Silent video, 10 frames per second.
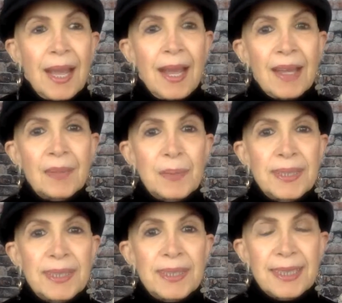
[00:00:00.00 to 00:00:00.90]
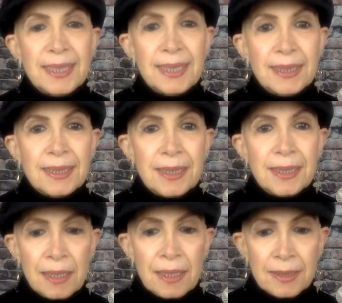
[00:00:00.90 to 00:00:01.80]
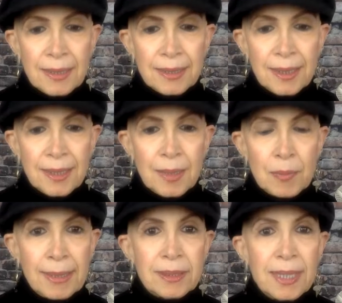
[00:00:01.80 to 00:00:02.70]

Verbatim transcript: I've been thinking a lot about